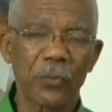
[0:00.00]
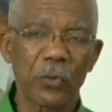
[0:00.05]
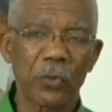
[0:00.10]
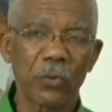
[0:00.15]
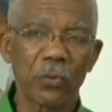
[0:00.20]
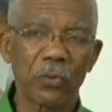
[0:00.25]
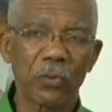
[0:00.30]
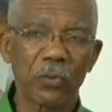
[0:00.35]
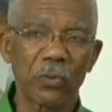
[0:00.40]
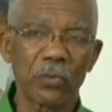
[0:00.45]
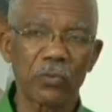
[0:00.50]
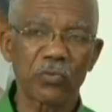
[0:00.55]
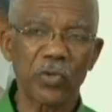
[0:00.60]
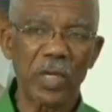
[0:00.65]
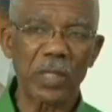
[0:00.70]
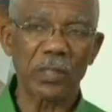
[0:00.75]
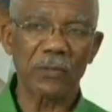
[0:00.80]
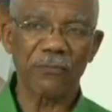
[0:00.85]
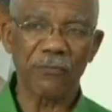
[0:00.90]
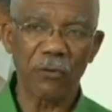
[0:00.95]
to
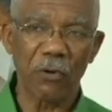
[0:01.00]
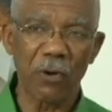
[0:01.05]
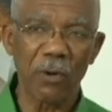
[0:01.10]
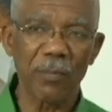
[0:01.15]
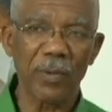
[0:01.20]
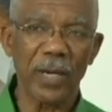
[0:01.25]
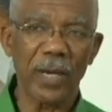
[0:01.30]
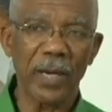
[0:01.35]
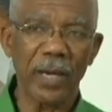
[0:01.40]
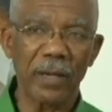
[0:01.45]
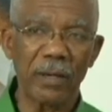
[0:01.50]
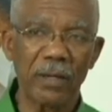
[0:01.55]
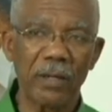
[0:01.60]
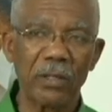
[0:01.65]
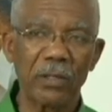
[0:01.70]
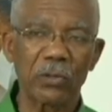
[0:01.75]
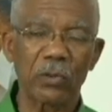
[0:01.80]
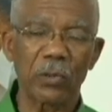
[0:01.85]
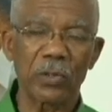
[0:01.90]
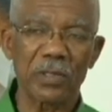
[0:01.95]
transform Guyana
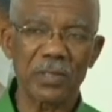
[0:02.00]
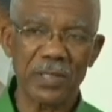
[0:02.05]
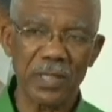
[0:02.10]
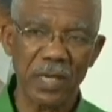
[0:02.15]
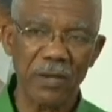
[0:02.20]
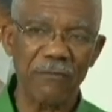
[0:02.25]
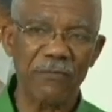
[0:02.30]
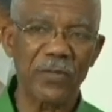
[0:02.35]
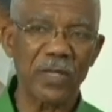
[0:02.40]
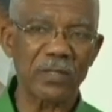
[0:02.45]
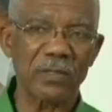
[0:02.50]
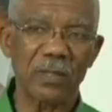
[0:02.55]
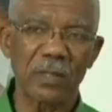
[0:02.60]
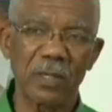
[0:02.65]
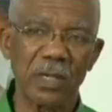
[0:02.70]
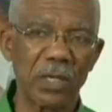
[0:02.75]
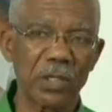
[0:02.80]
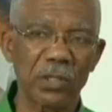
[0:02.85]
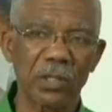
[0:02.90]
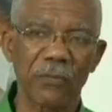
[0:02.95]
into a safe
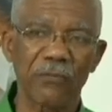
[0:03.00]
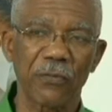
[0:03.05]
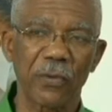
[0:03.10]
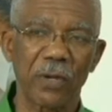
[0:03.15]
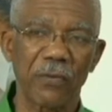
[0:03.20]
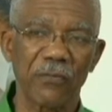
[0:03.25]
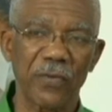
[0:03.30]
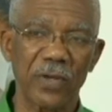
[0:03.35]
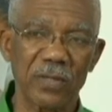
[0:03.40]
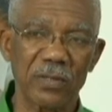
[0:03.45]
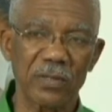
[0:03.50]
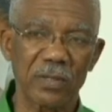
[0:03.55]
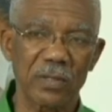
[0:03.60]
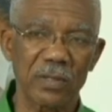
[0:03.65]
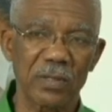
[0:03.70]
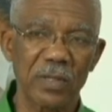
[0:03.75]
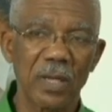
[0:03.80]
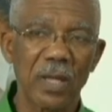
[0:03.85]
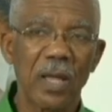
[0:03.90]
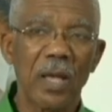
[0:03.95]
destination for
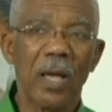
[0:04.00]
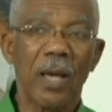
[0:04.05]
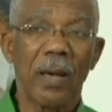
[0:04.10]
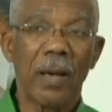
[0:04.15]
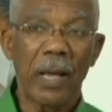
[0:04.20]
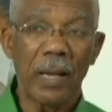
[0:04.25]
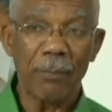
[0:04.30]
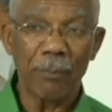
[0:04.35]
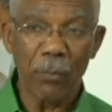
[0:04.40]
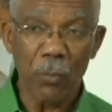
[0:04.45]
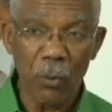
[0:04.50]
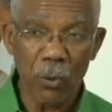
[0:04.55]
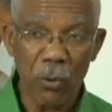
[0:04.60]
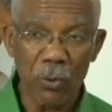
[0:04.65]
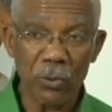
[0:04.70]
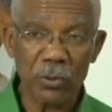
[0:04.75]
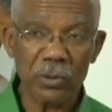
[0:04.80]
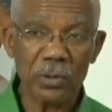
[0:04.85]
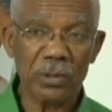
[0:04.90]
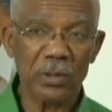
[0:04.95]
investors, and
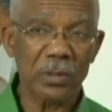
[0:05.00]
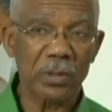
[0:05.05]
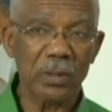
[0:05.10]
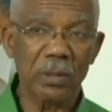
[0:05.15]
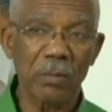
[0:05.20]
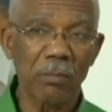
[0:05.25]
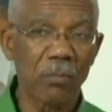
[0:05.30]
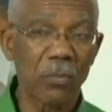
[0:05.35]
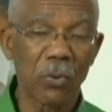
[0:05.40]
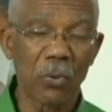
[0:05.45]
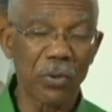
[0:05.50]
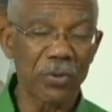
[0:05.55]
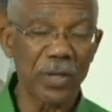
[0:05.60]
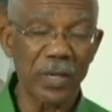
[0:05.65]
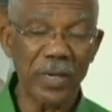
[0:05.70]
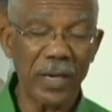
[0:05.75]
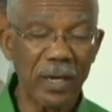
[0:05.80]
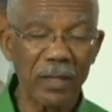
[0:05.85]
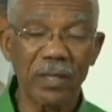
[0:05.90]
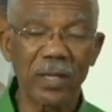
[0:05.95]
more
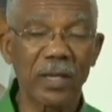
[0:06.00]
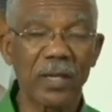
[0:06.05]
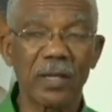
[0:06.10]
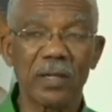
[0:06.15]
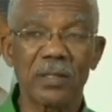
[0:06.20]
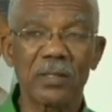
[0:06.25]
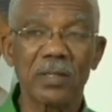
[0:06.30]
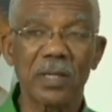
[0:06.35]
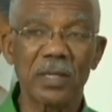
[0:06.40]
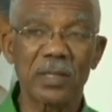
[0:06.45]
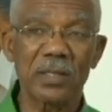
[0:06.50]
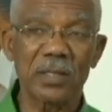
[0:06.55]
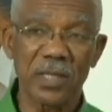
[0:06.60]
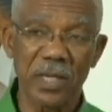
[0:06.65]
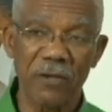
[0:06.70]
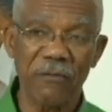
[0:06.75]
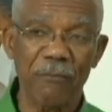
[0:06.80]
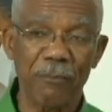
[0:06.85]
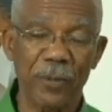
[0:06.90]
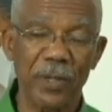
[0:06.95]
than anything else, a
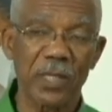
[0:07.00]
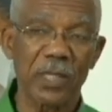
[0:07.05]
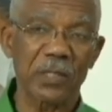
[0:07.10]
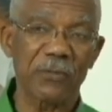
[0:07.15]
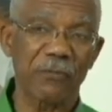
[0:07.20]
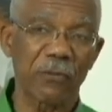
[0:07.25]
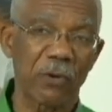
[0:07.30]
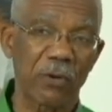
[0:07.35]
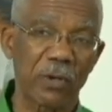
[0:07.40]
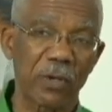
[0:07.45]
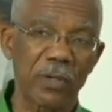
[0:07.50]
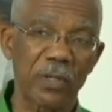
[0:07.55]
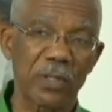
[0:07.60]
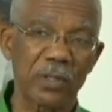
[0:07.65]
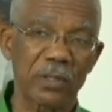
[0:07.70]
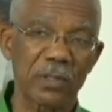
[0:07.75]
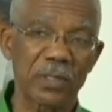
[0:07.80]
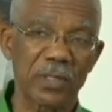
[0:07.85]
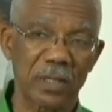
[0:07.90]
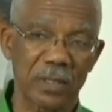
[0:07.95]
safe place for
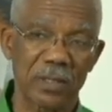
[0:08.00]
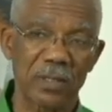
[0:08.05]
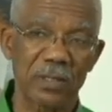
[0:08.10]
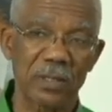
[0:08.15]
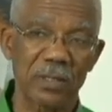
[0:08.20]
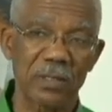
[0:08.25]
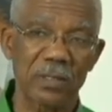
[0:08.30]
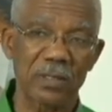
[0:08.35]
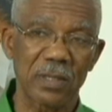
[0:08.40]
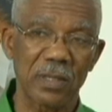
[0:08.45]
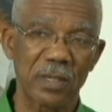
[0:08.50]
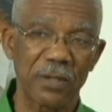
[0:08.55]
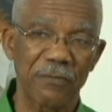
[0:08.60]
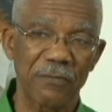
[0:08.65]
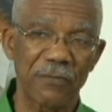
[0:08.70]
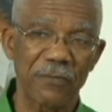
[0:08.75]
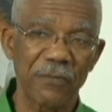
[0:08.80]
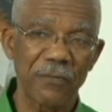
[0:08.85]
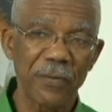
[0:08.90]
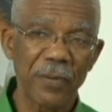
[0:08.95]
its citizens to
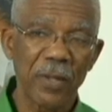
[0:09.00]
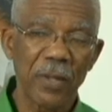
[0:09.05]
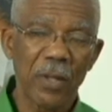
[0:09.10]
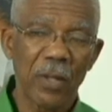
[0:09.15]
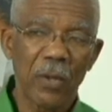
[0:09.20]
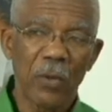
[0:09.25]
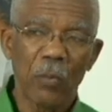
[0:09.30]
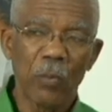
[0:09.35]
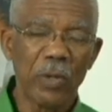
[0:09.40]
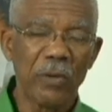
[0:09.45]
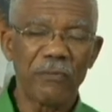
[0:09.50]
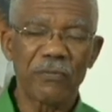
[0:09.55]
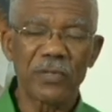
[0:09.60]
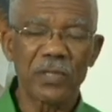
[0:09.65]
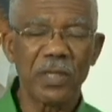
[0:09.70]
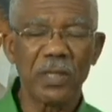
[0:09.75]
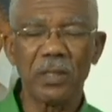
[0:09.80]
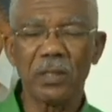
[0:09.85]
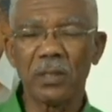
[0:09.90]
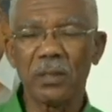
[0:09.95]
live. We've
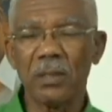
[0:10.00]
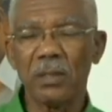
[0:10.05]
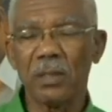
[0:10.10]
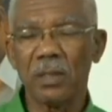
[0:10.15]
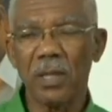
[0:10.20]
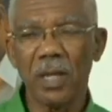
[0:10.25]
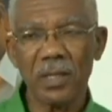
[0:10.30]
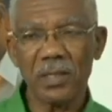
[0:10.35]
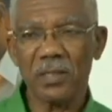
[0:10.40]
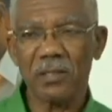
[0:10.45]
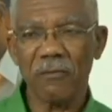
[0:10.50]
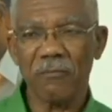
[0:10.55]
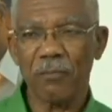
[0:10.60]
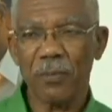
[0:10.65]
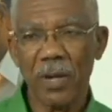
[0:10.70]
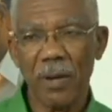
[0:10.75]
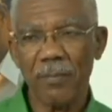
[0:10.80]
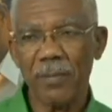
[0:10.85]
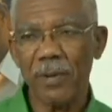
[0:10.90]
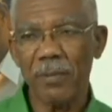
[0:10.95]
seen lots of
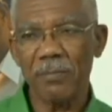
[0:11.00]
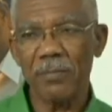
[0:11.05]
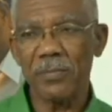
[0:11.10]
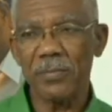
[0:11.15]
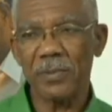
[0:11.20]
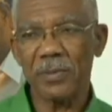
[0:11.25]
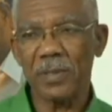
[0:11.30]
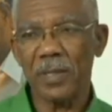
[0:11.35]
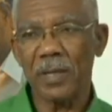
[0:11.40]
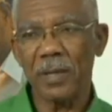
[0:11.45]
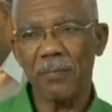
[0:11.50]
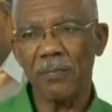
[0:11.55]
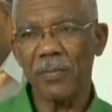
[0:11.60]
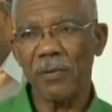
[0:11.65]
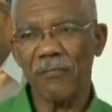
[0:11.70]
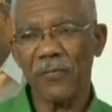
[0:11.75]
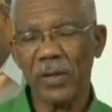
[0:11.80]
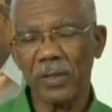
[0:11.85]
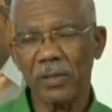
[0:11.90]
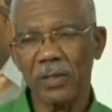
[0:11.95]
problems
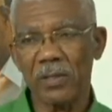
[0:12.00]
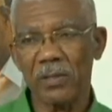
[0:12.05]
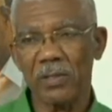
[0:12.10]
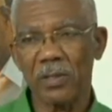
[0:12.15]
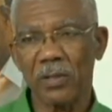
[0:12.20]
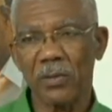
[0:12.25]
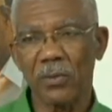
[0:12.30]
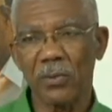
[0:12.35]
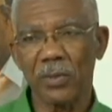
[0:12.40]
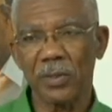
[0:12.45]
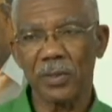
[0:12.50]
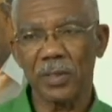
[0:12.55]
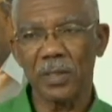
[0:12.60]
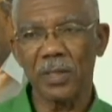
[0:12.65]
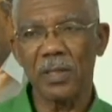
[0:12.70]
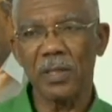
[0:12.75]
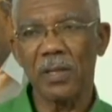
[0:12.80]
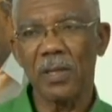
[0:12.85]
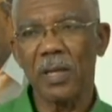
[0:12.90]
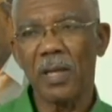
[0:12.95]
affecting
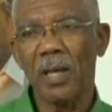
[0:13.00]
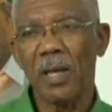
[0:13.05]
security.